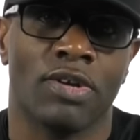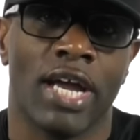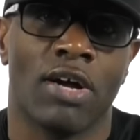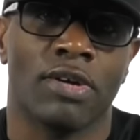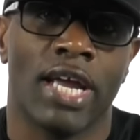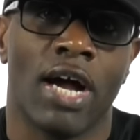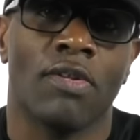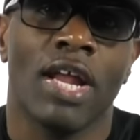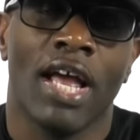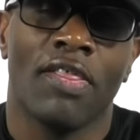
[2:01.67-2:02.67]
down,
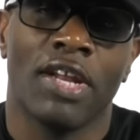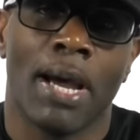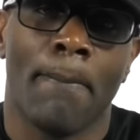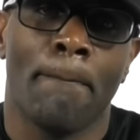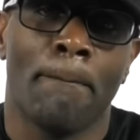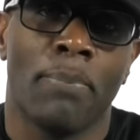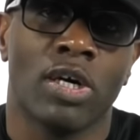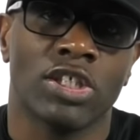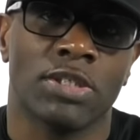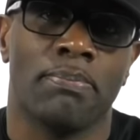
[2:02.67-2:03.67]
down, and then I
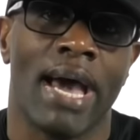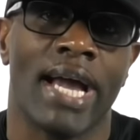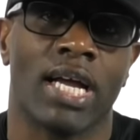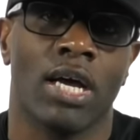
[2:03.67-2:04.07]
push back